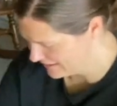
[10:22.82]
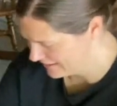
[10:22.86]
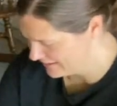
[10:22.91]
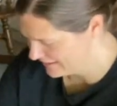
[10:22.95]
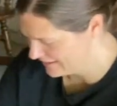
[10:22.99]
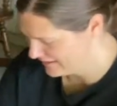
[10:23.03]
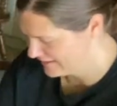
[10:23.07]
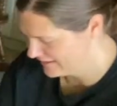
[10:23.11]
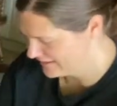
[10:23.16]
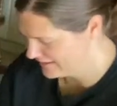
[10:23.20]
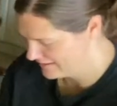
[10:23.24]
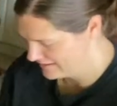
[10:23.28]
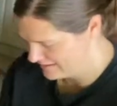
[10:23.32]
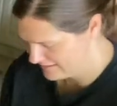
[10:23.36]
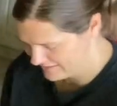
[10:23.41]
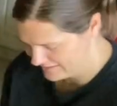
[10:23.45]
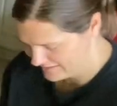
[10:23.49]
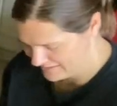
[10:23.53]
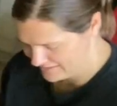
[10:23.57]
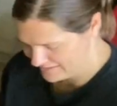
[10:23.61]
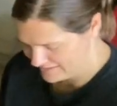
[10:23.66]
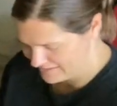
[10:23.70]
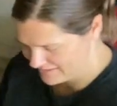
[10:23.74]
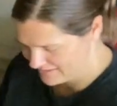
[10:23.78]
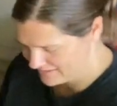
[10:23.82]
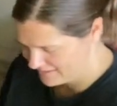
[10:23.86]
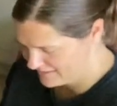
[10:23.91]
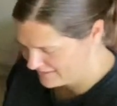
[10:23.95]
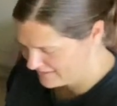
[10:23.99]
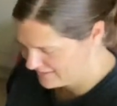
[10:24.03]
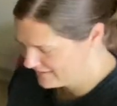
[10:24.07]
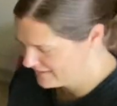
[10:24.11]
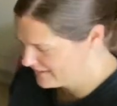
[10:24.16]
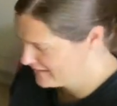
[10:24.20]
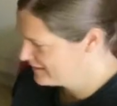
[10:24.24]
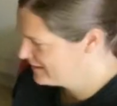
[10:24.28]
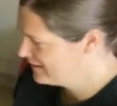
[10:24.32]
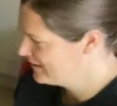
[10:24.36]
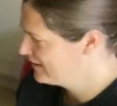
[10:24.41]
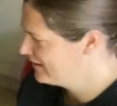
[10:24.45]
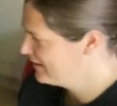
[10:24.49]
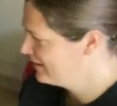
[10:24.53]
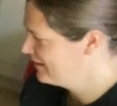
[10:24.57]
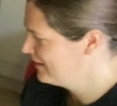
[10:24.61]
(no one is talking)